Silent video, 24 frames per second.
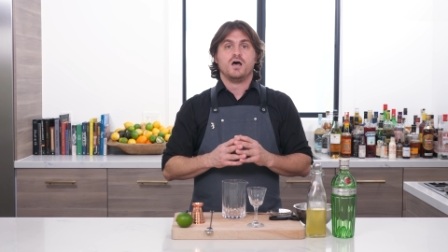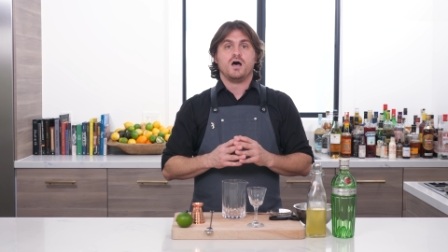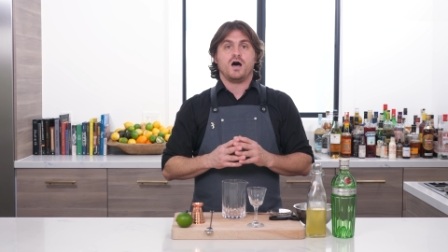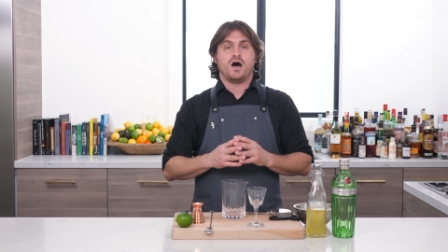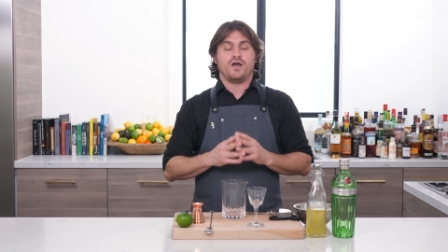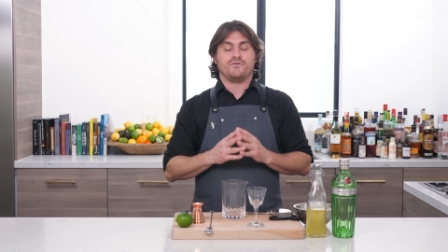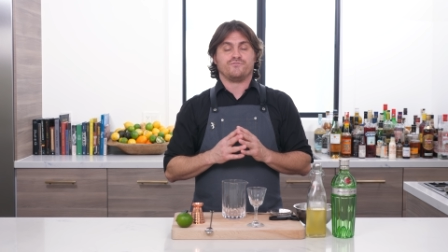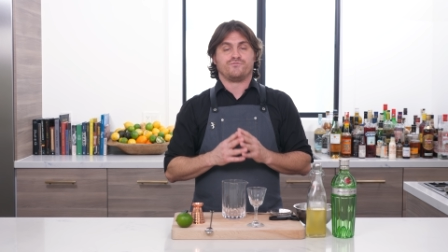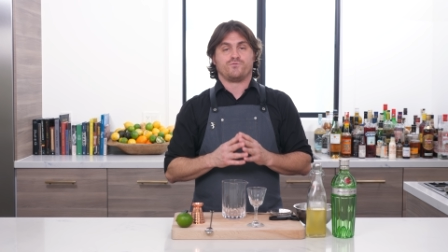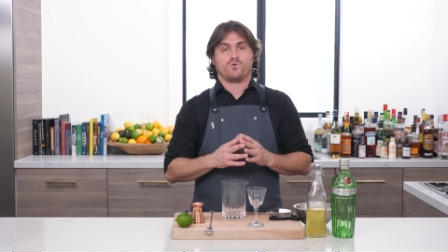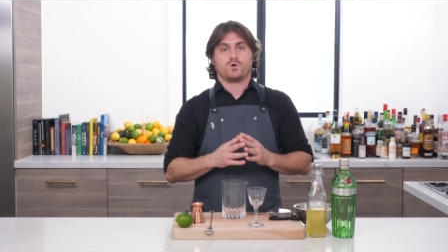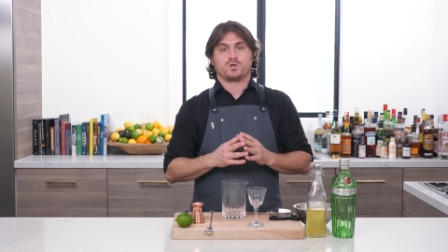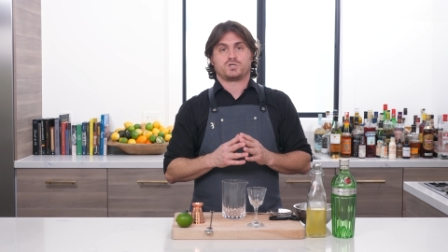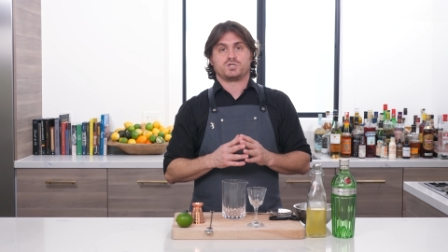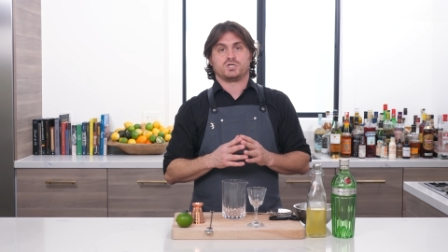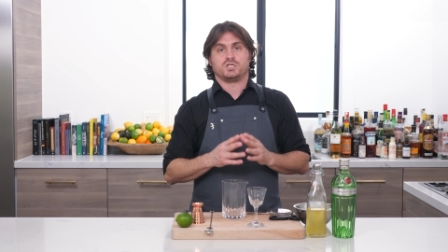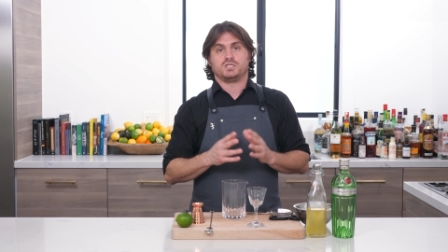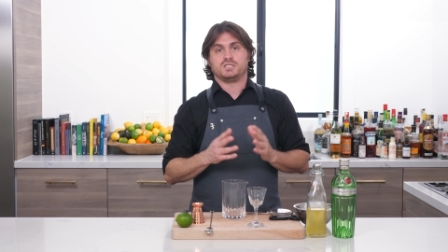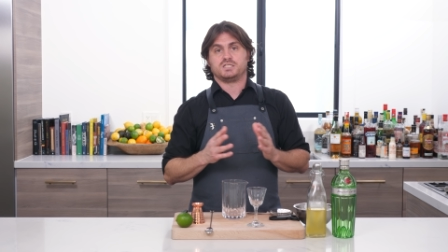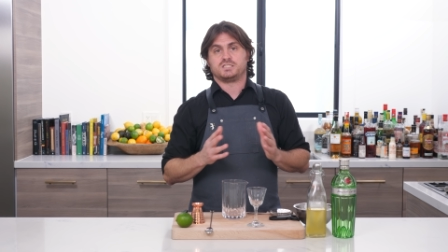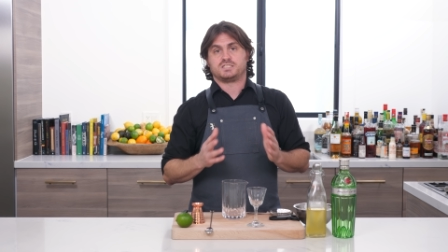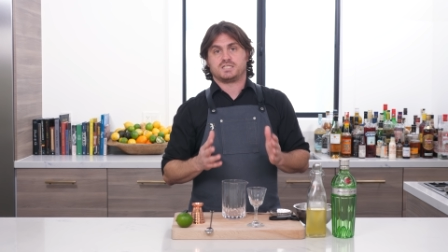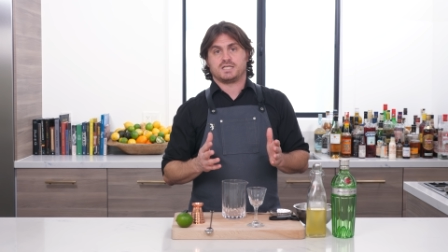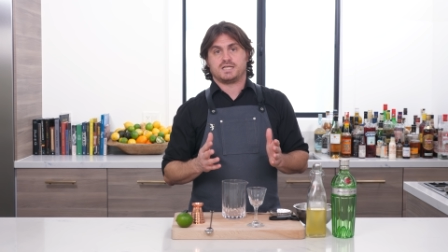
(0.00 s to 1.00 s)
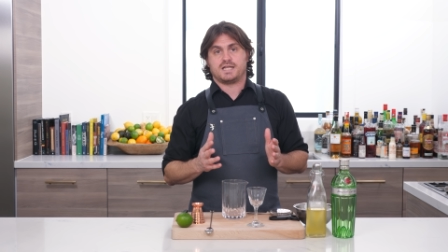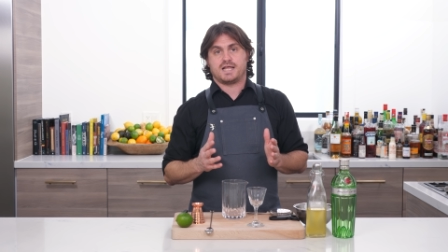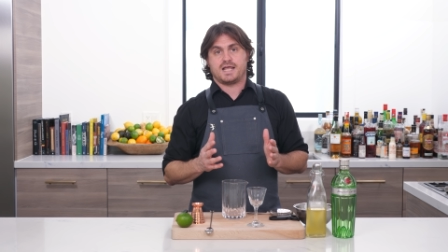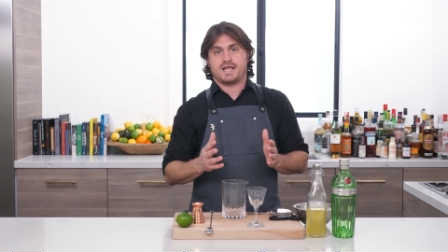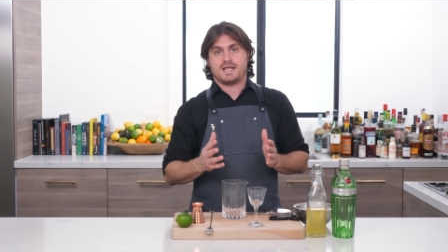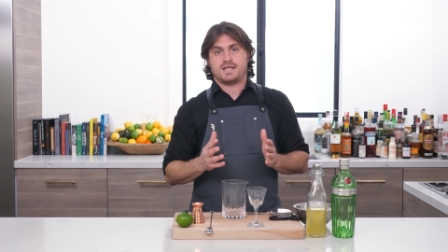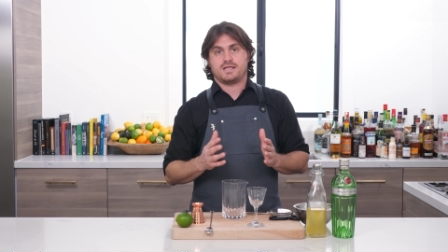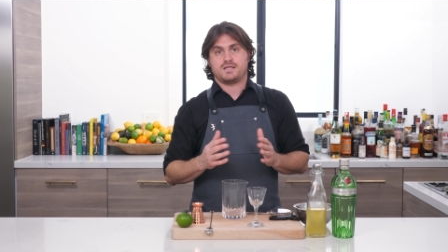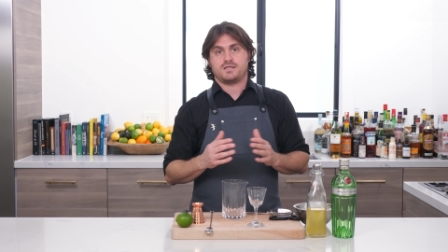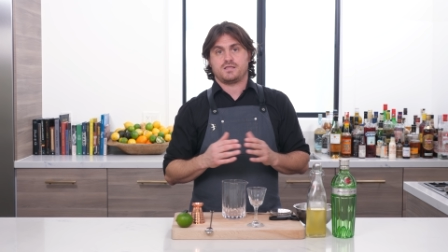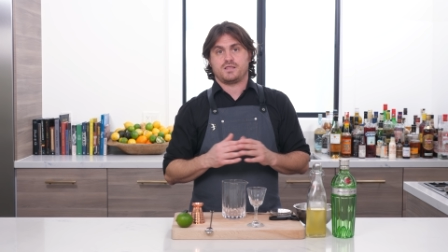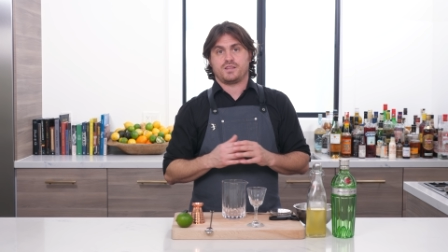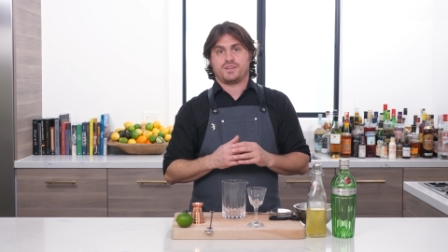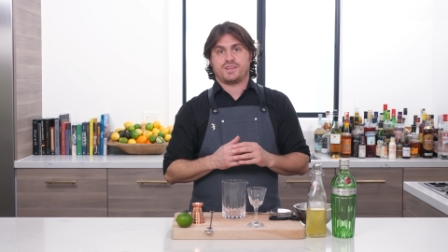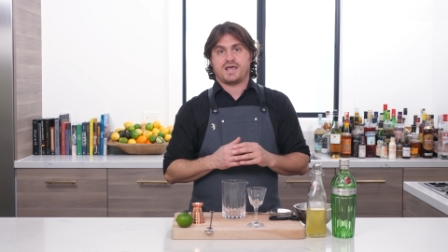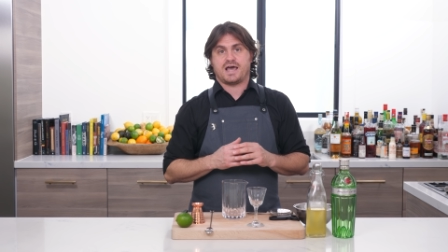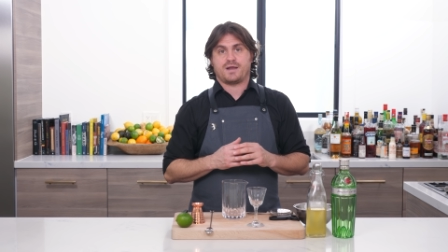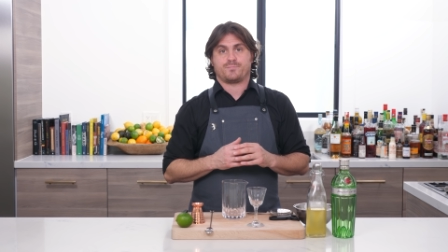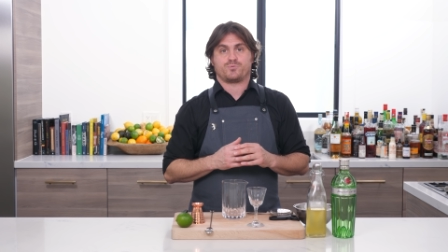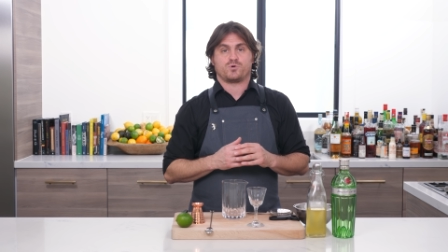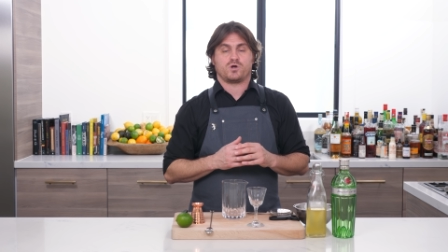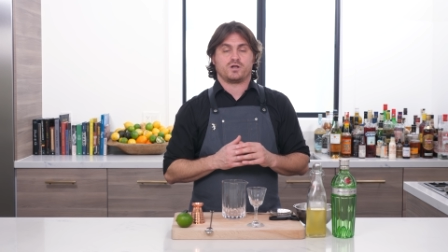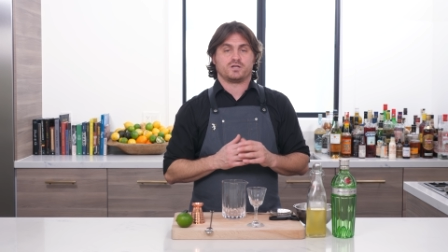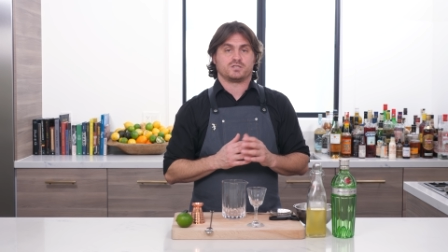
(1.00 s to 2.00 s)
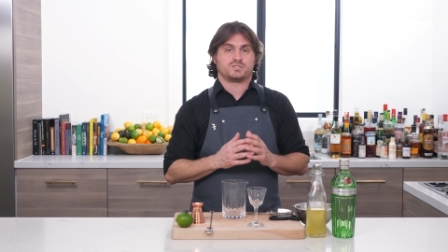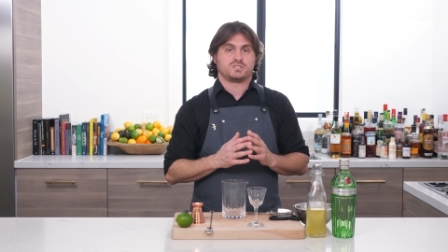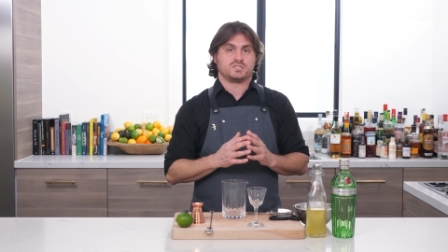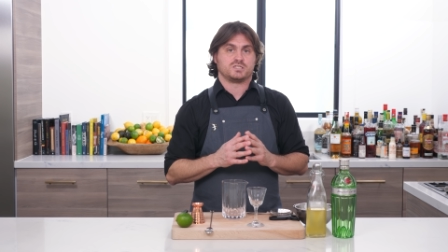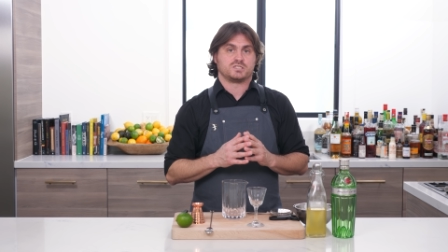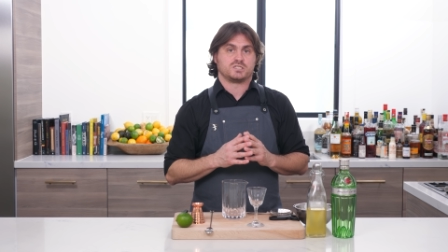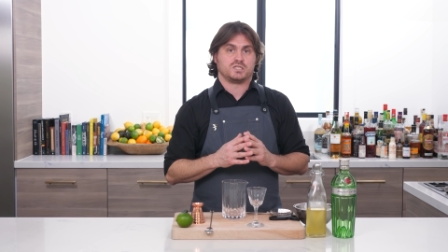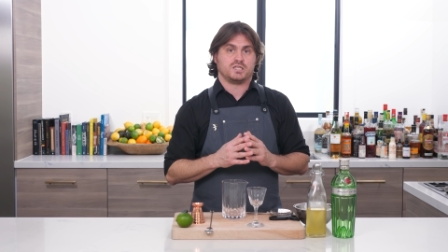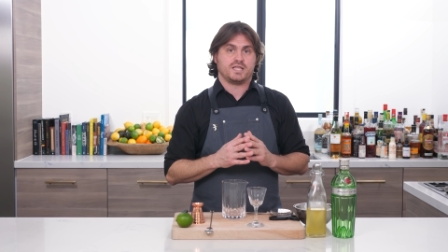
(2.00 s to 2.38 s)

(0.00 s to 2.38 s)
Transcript: Unfortunately, today that product is